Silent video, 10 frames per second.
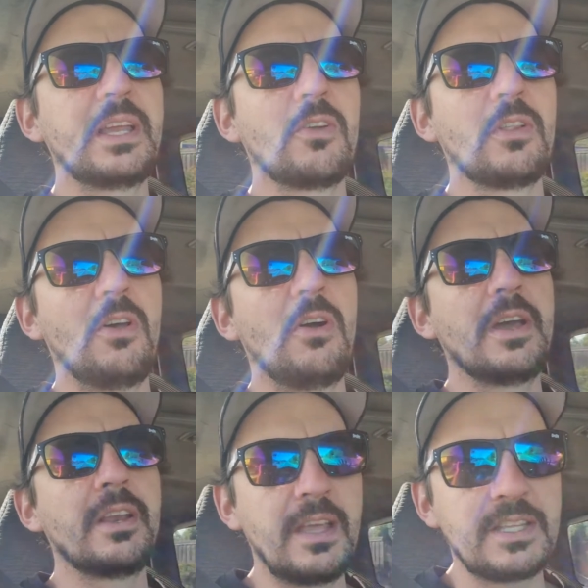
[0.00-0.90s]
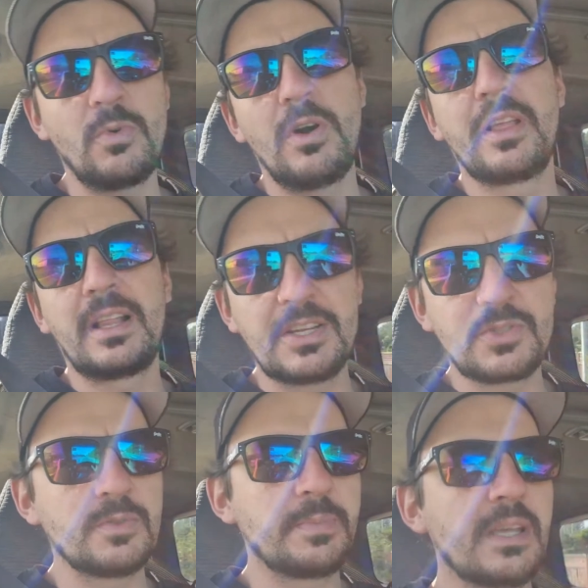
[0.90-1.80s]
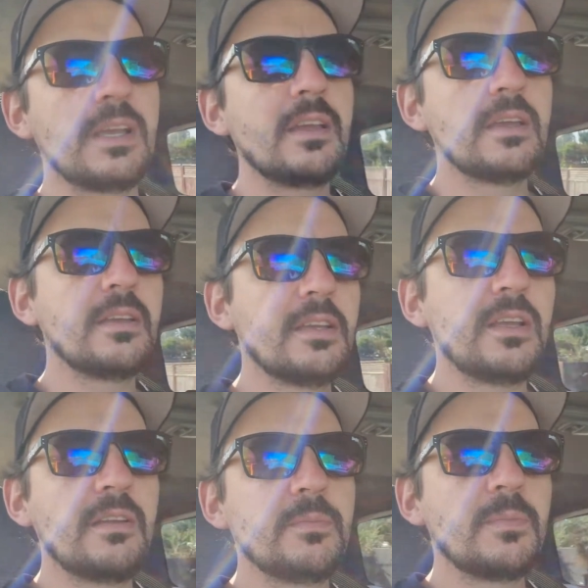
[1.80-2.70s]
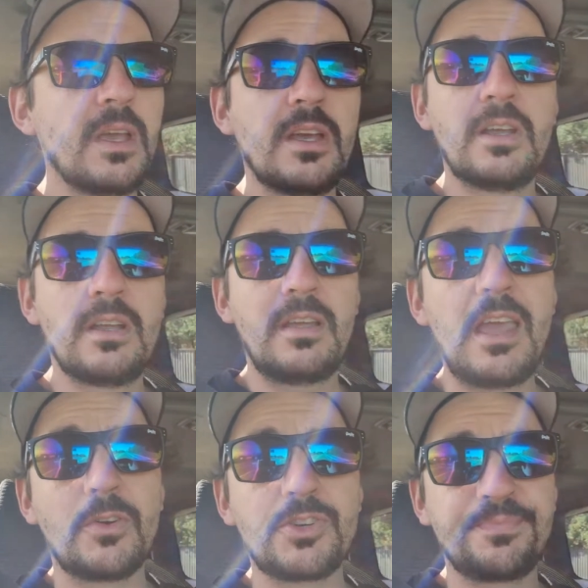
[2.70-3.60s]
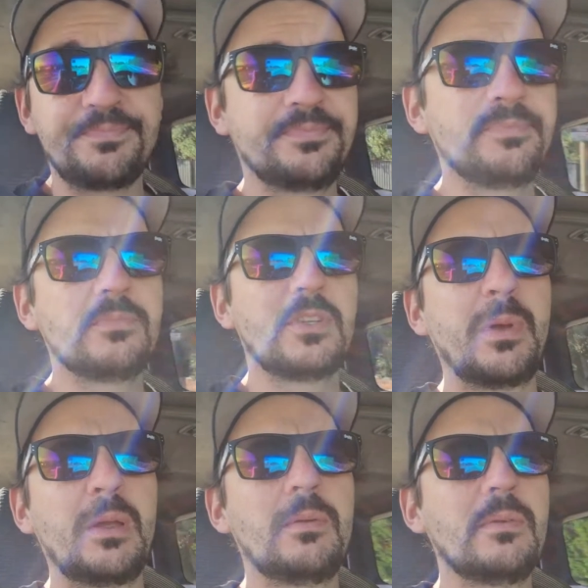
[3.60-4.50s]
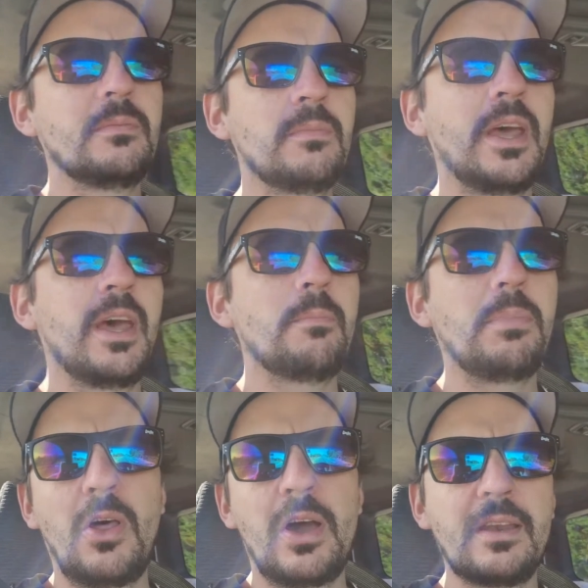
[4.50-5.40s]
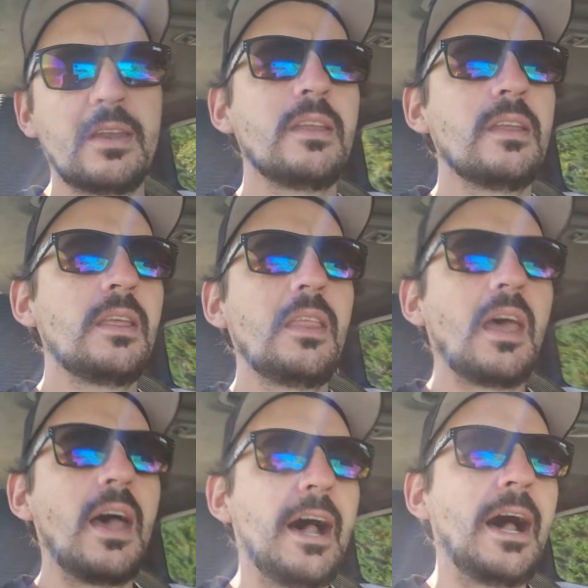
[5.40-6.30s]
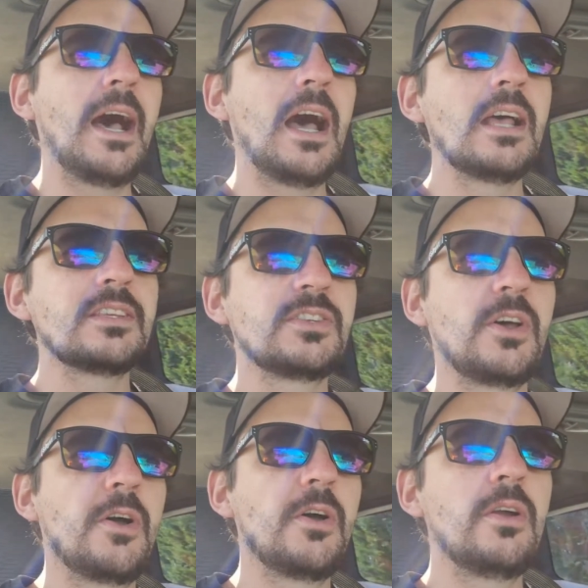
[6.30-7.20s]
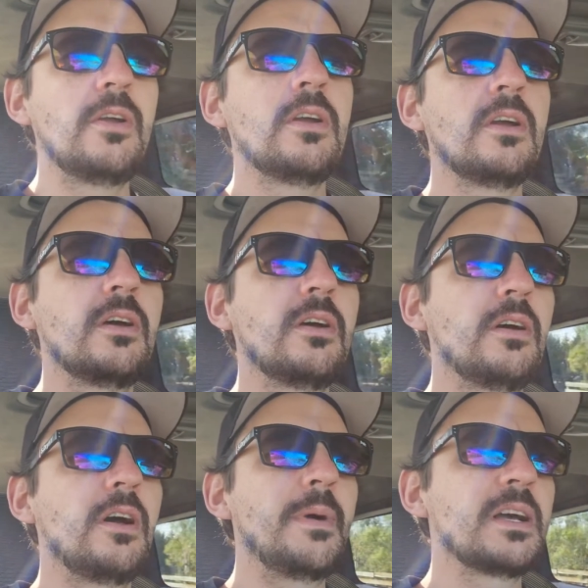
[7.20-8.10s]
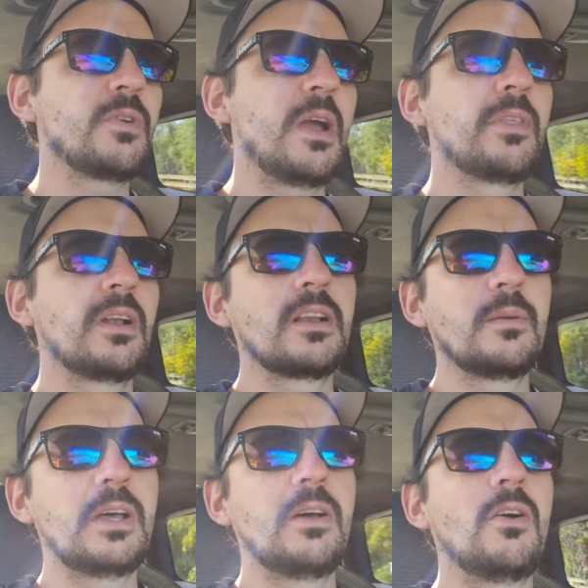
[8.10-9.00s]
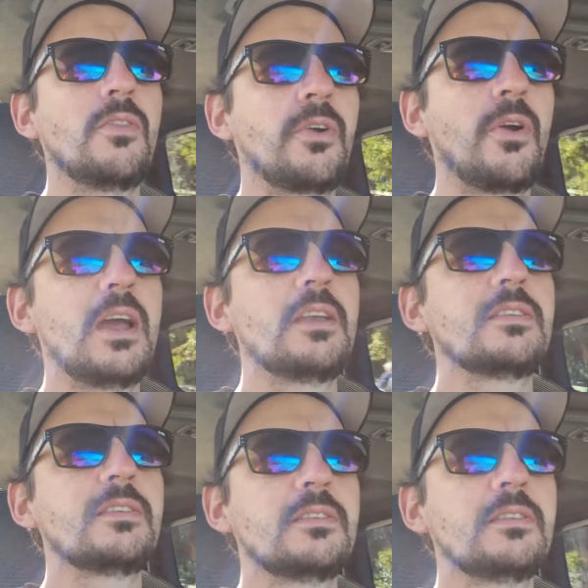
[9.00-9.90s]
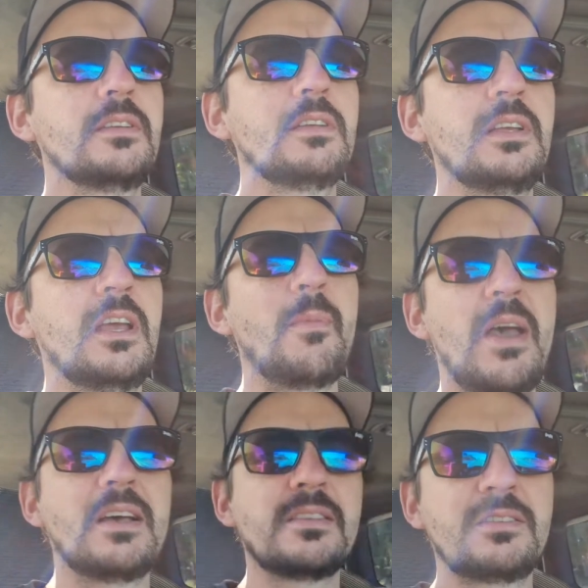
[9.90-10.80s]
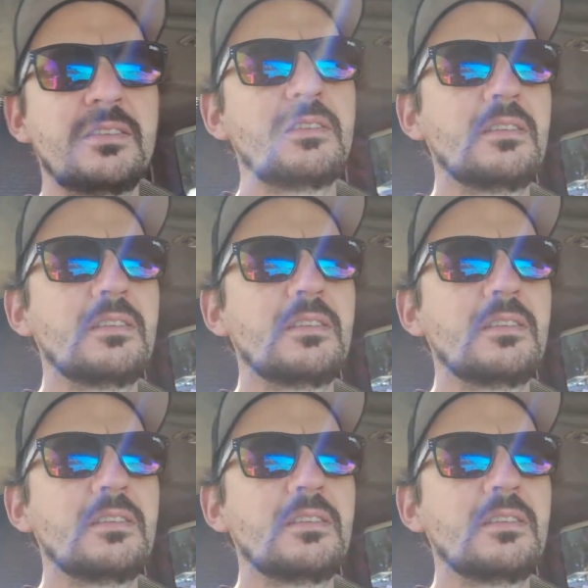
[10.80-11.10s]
of air in the line, and that's why the clutch was being average, to be polite. So I mucked around with it a little bit on the ground at my house,